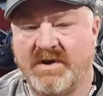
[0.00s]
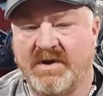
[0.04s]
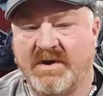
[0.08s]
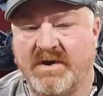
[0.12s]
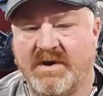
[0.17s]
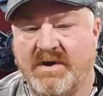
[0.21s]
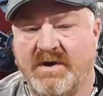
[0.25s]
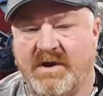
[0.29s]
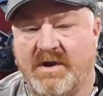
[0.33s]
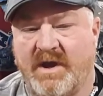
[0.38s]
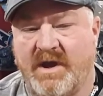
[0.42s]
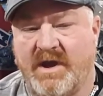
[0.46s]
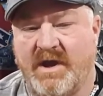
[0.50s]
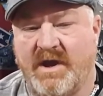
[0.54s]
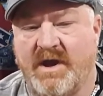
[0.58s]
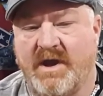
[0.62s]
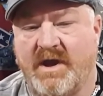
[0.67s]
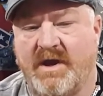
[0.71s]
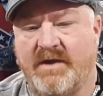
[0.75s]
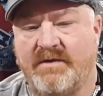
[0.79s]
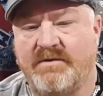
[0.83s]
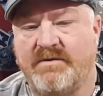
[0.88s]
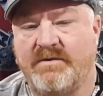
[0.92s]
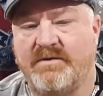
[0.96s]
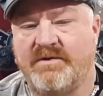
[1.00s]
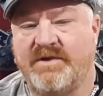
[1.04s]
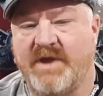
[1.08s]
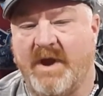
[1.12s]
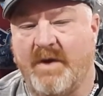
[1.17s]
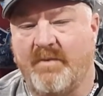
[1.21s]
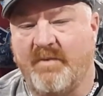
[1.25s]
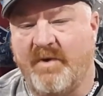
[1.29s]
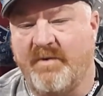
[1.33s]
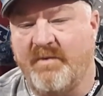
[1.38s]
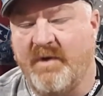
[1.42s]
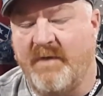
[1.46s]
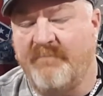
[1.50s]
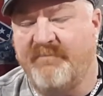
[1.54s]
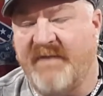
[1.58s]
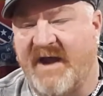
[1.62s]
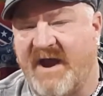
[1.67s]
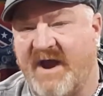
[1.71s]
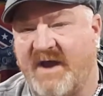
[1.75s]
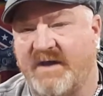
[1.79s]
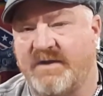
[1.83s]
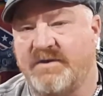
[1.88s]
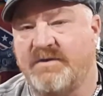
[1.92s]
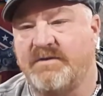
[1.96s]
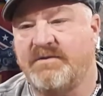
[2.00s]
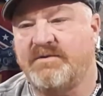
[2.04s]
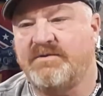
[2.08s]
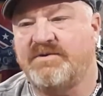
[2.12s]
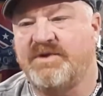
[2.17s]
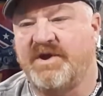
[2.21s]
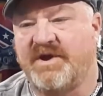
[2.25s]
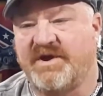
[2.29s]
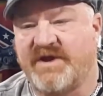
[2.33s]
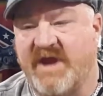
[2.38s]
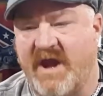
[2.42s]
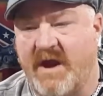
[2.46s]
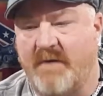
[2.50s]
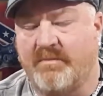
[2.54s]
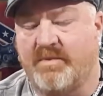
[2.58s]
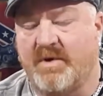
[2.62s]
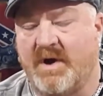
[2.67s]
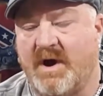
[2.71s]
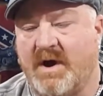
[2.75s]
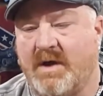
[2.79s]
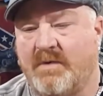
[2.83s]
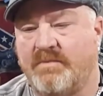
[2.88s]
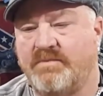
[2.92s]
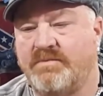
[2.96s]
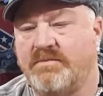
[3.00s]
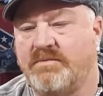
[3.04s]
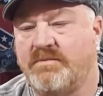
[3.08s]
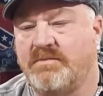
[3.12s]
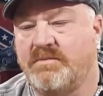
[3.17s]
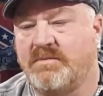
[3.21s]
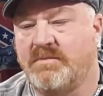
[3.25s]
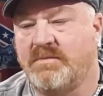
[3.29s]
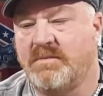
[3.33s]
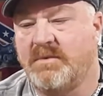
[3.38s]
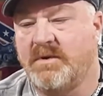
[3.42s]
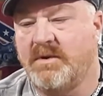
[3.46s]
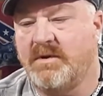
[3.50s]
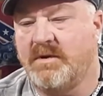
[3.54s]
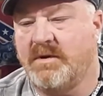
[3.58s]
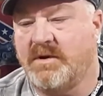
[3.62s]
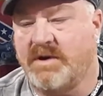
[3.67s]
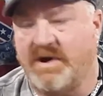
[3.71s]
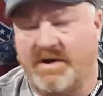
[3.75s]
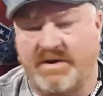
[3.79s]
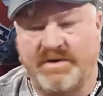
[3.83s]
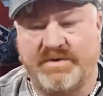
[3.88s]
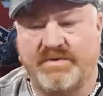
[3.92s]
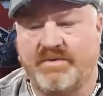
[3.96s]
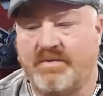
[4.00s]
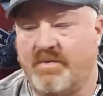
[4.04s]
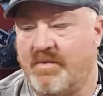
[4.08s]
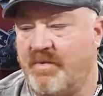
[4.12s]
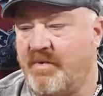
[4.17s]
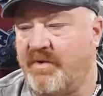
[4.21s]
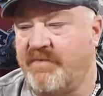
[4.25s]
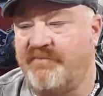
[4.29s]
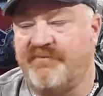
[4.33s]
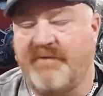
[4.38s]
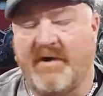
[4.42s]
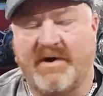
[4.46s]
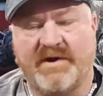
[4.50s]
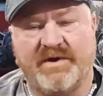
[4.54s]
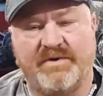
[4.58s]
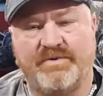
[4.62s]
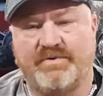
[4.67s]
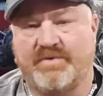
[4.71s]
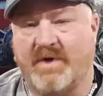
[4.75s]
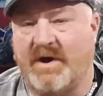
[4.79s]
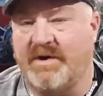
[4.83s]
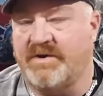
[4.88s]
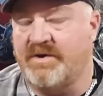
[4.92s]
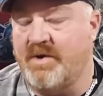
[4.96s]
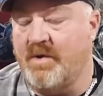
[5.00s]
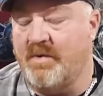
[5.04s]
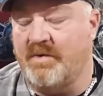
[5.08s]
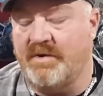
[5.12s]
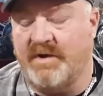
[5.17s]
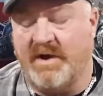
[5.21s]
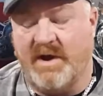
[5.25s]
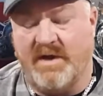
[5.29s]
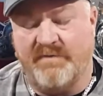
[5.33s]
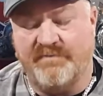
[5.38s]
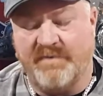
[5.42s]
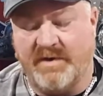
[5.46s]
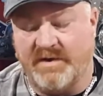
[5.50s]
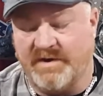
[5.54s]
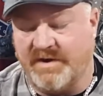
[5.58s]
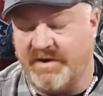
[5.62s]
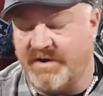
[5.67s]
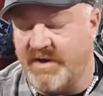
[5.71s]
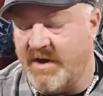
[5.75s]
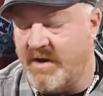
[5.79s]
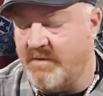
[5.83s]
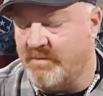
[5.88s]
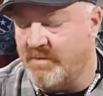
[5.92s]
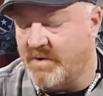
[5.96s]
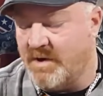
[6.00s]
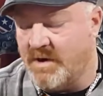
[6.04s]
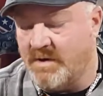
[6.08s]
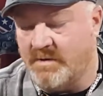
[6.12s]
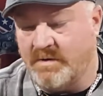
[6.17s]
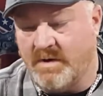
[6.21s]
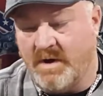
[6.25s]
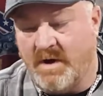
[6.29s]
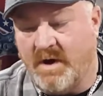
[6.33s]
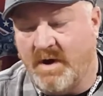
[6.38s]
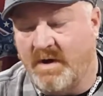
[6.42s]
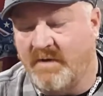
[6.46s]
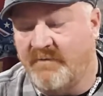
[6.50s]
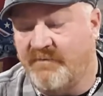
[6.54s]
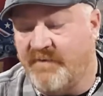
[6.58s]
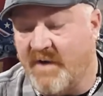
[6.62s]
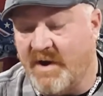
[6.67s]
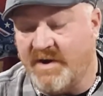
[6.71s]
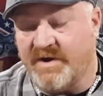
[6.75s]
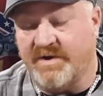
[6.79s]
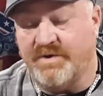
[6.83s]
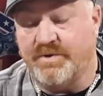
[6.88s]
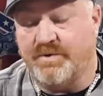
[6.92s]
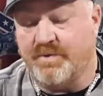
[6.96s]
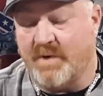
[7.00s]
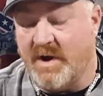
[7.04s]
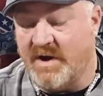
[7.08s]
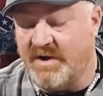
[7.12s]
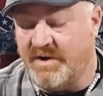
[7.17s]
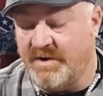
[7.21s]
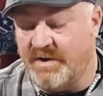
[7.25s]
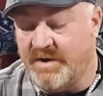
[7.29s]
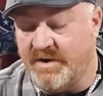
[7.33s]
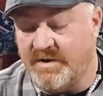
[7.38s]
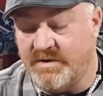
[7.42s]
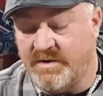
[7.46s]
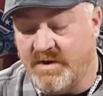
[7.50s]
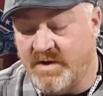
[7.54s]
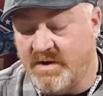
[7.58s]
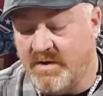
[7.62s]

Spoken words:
And then we went back to the campground. Because we fucking dreaded going to that fucking campground. Fucking dreaded it.